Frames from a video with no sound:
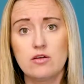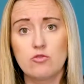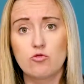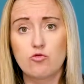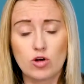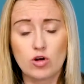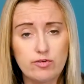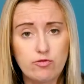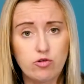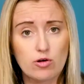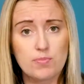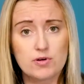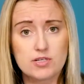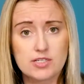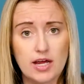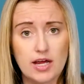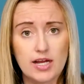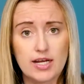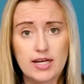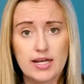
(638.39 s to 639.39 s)

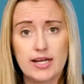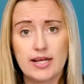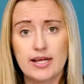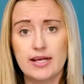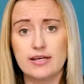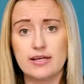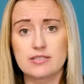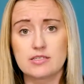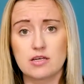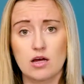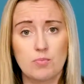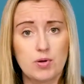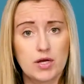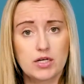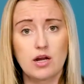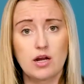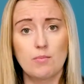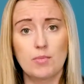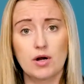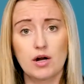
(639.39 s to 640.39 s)
44% is a big
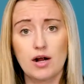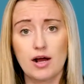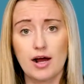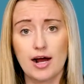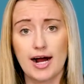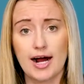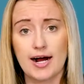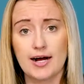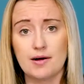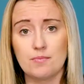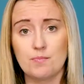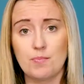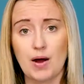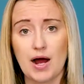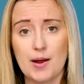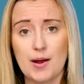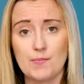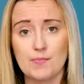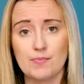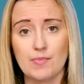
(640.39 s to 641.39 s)
number
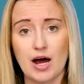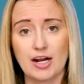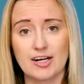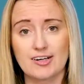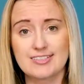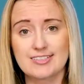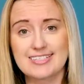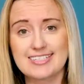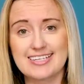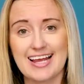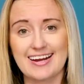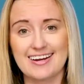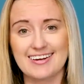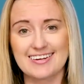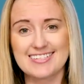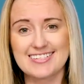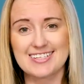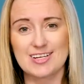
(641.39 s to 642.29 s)
by modern standards.